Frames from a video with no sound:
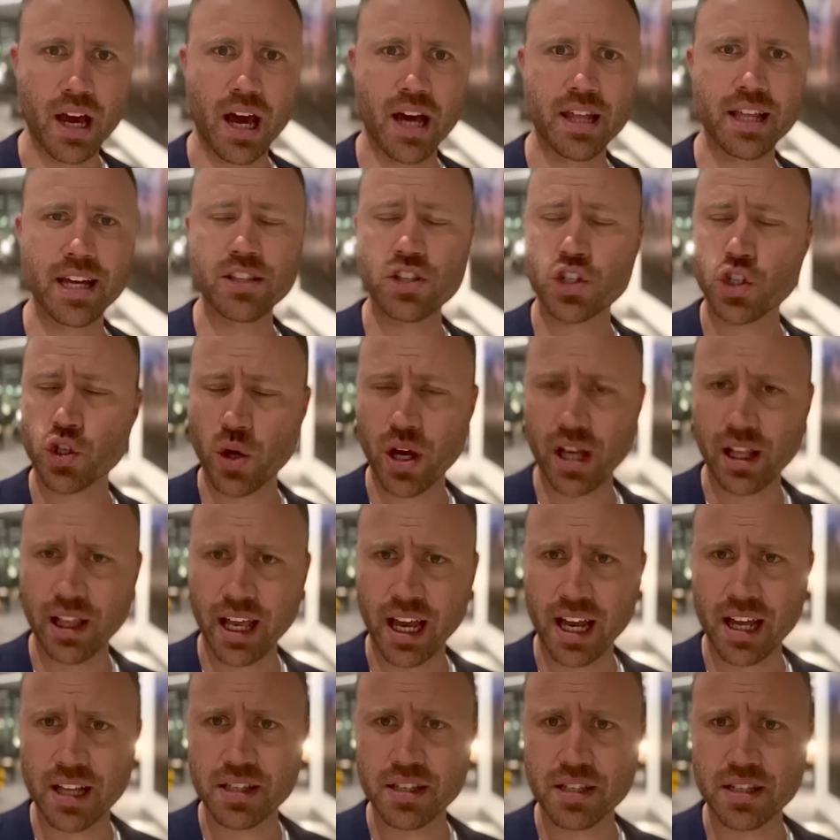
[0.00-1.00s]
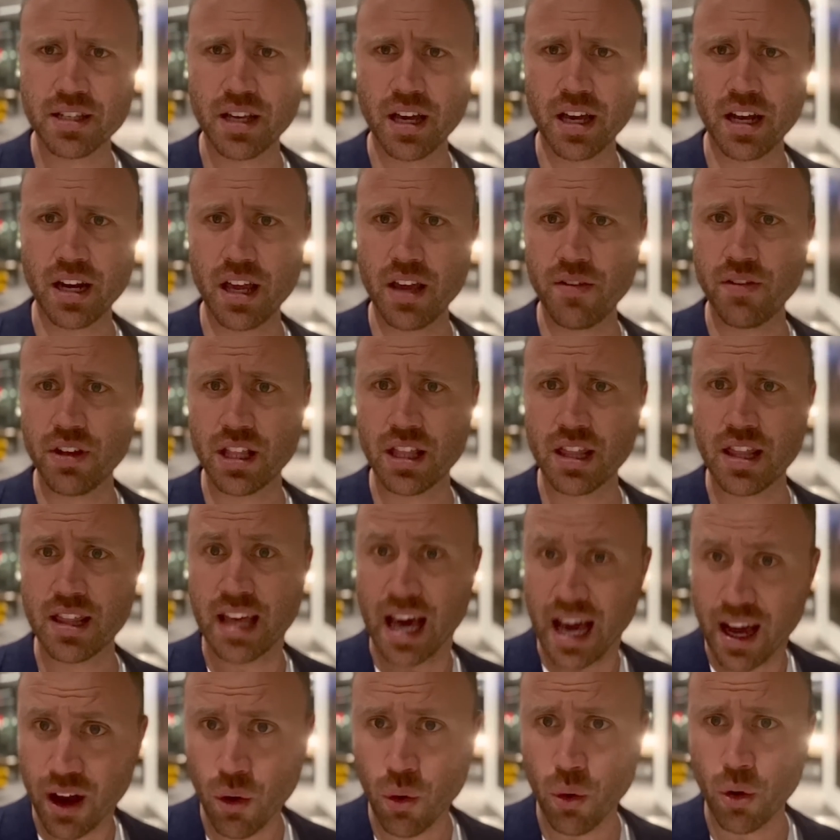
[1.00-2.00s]
and that's Trey Lance. And even
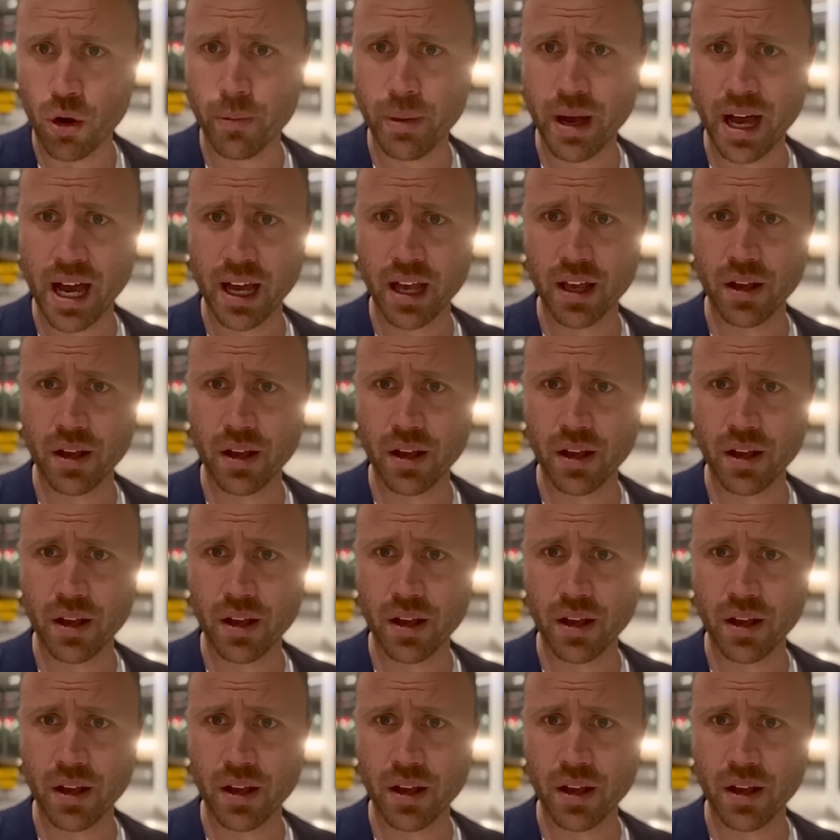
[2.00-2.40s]
that quarterback